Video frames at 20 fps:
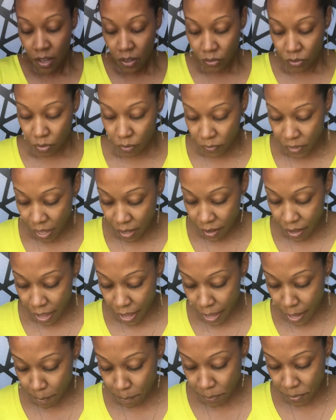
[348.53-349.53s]
So if that
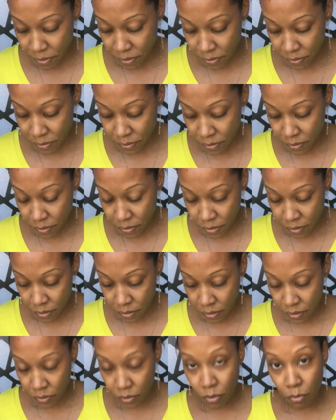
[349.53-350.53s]
happens,
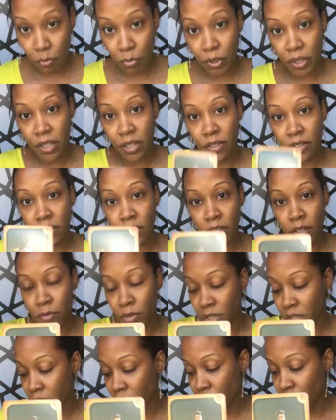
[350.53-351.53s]
it's gonna bring in
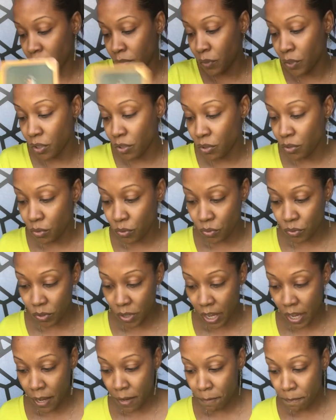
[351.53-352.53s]
communication of good news,
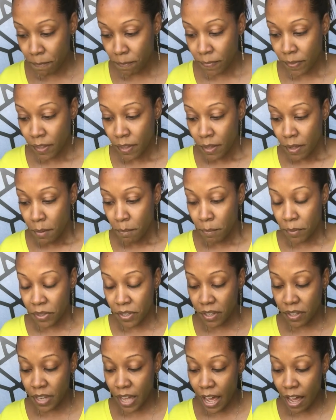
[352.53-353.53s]
okay? But
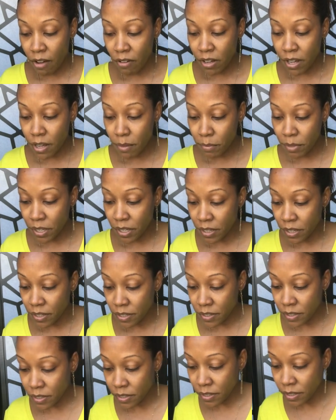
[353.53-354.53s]
then the outcome
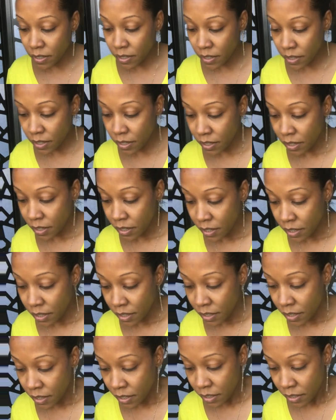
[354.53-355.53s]
is,
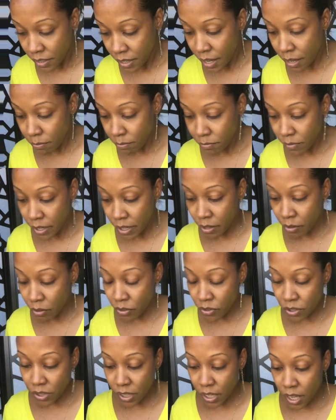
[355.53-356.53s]
yep,
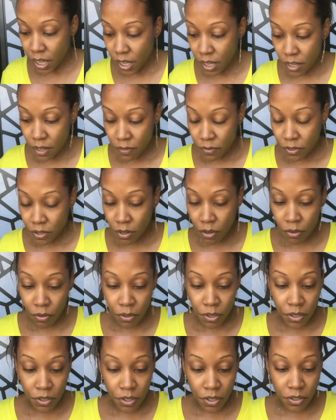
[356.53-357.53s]
arrows of love.
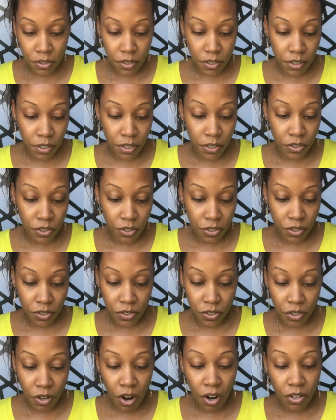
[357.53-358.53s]
So
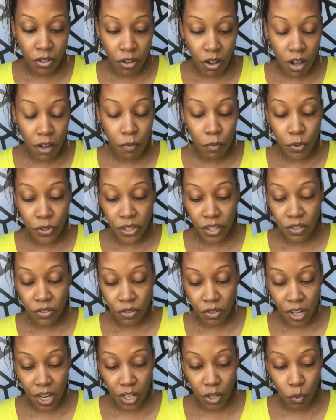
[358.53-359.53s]
it's starting off where things
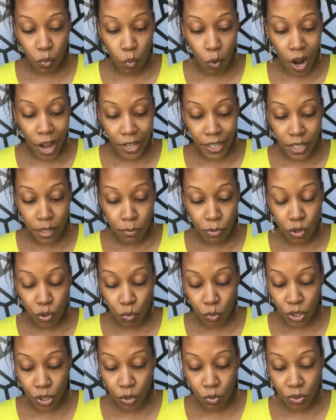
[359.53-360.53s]
are kind of rocky
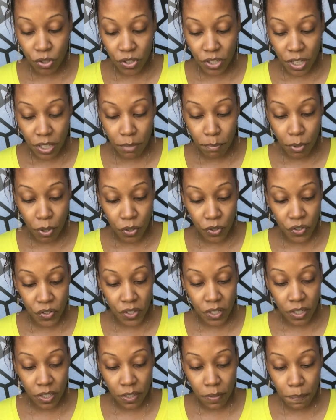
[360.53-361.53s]
between you and this other
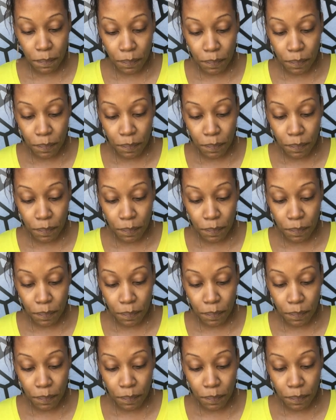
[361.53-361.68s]
person.